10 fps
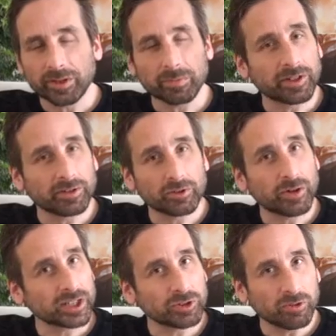what the player's
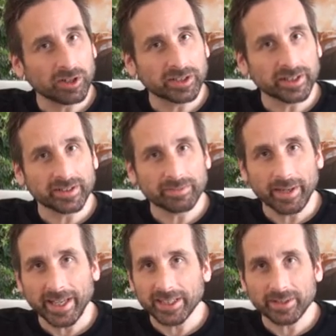quest was and
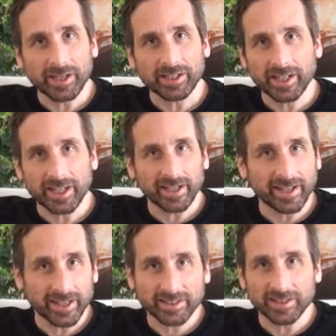making some educated
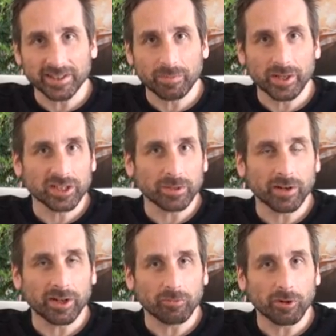guesses based
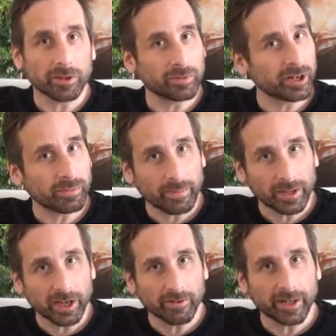upon where the player might
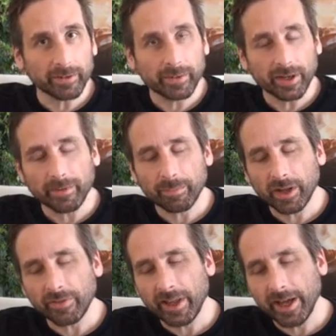be going
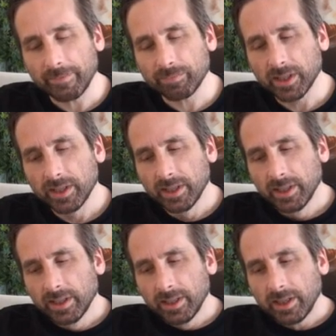upon that.
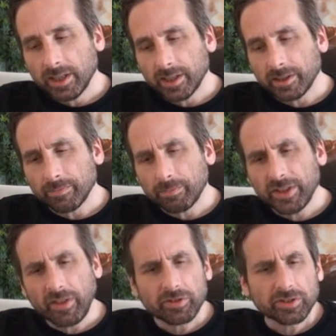
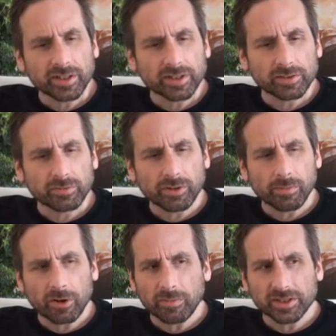But then there are
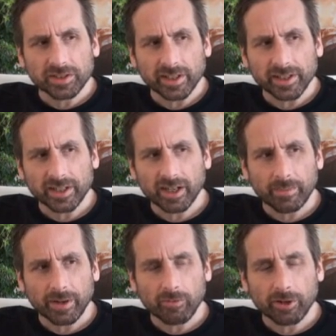moments like in
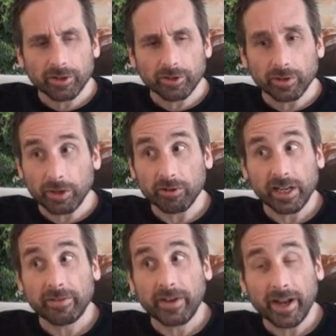combat where you like run
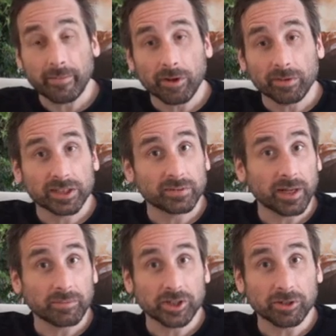out of ammo, and
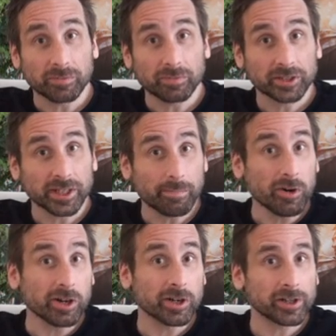sometimes she'll say,
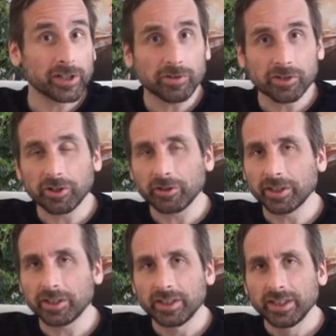"Booker," and you turn
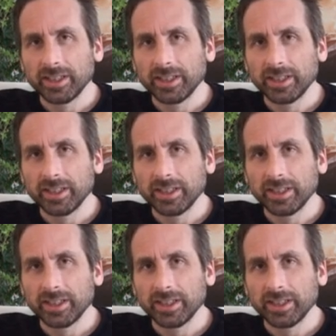and